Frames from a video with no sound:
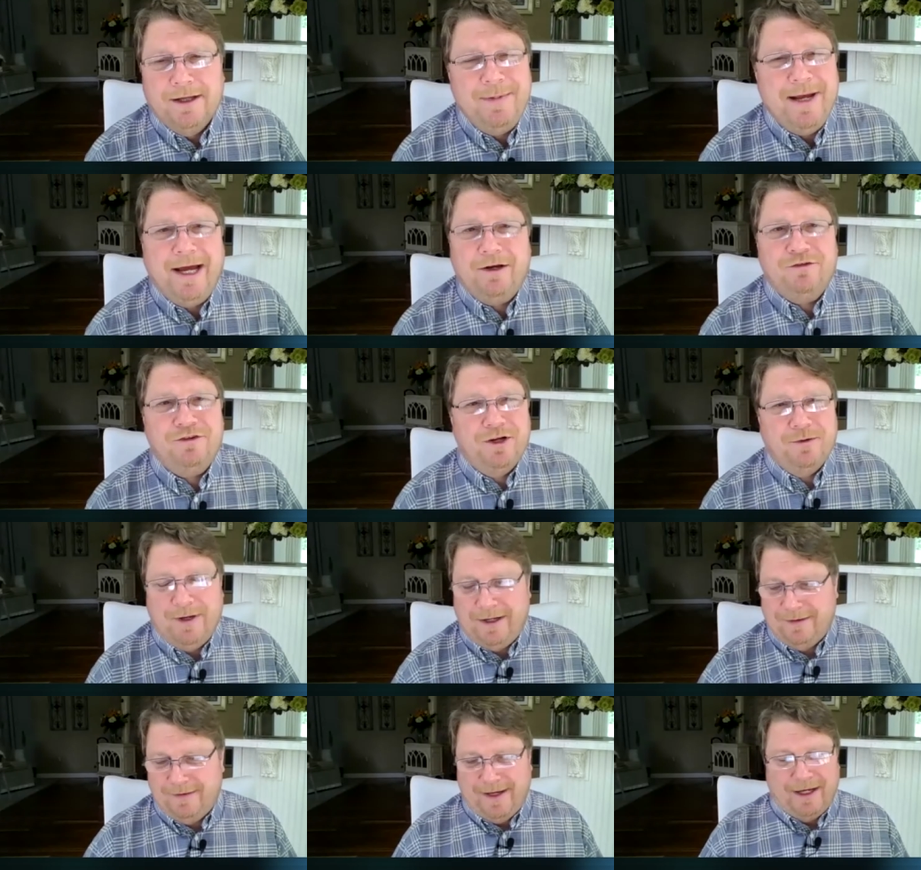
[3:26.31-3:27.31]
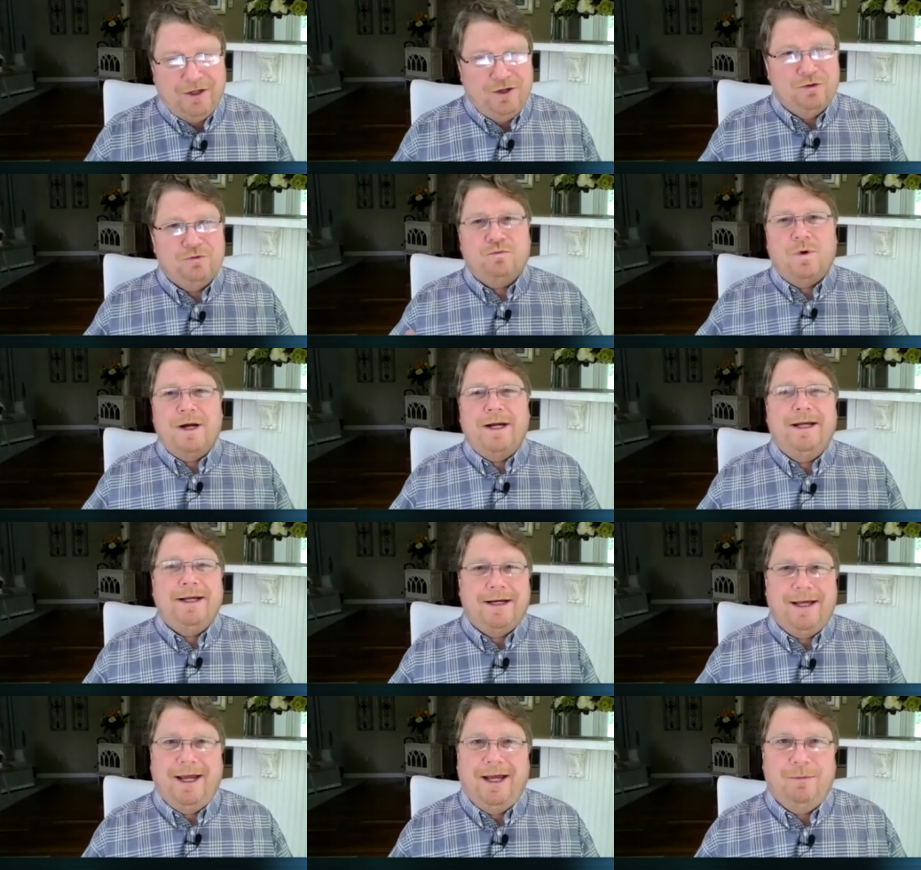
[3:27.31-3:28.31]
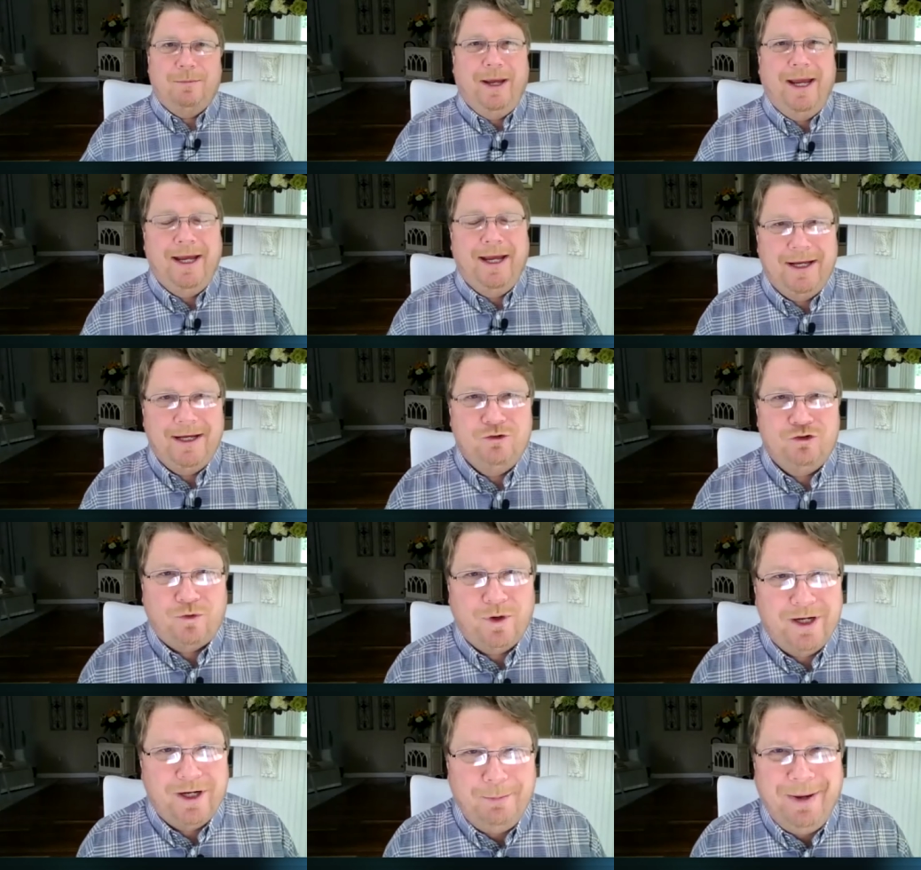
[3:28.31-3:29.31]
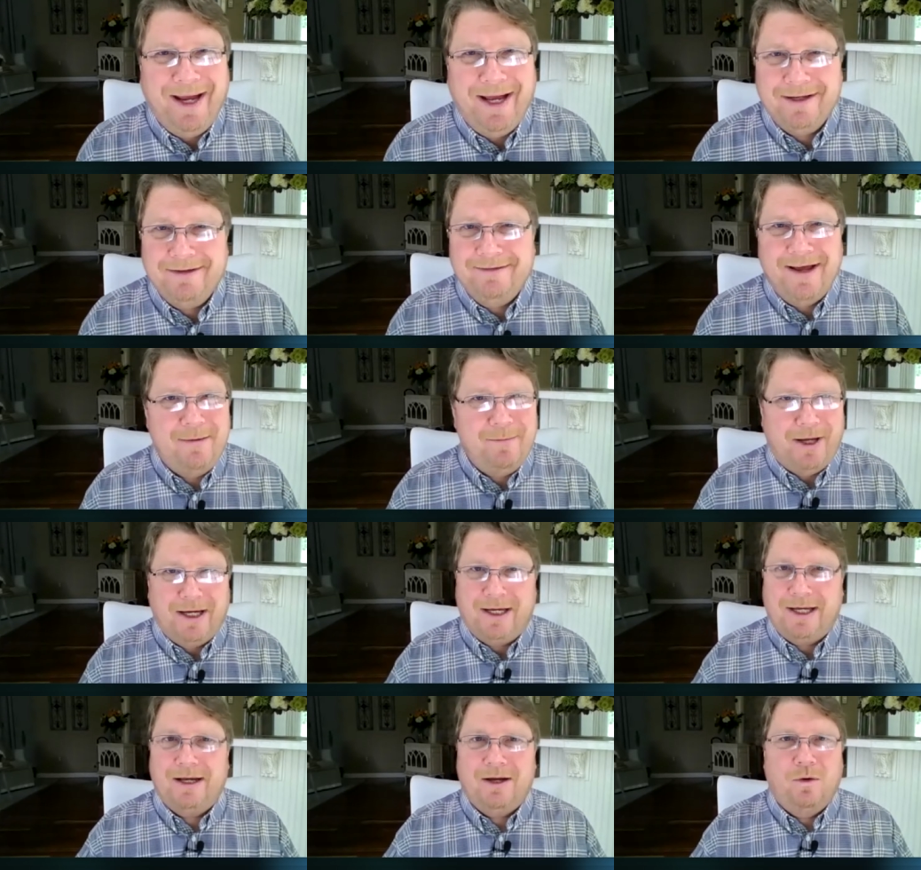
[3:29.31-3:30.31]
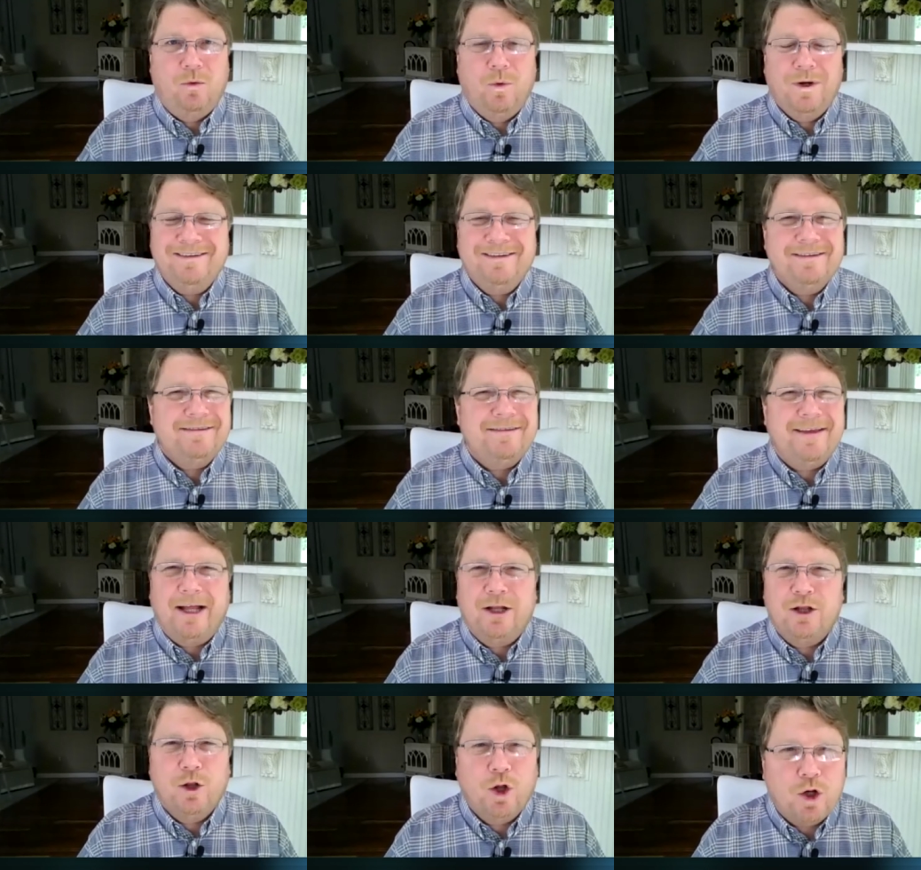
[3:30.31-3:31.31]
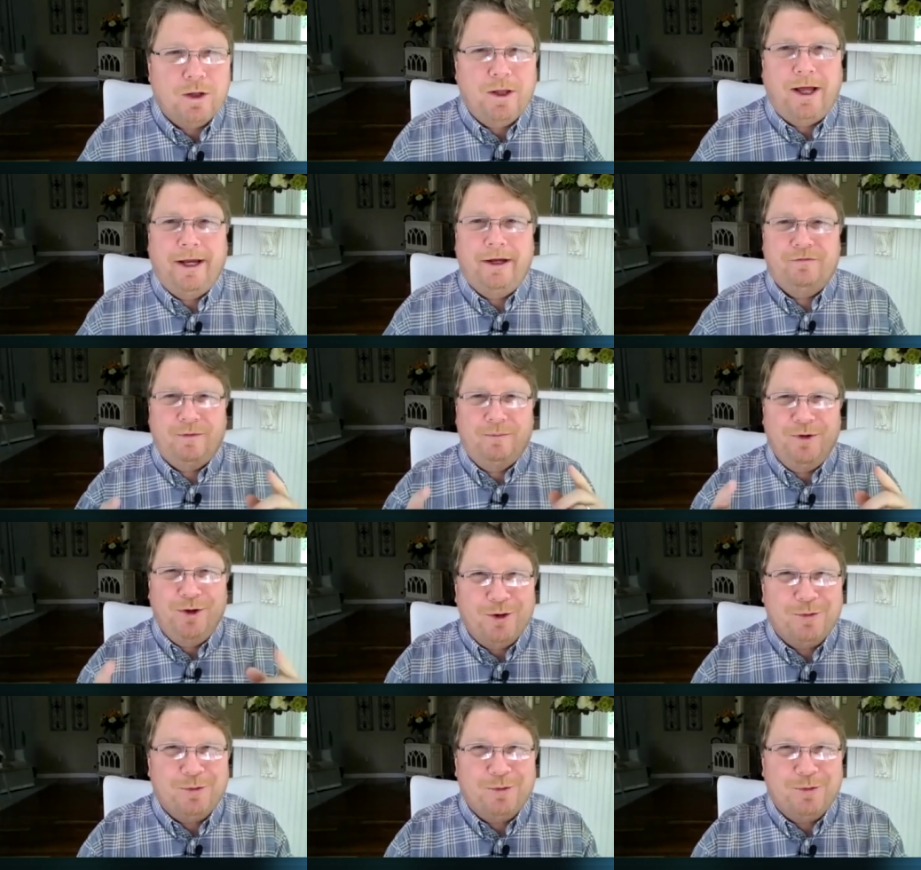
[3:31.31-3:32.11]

me ask uh, you about that. You're running a campaign during yeah. a pandemic. What does yeah. that look like from your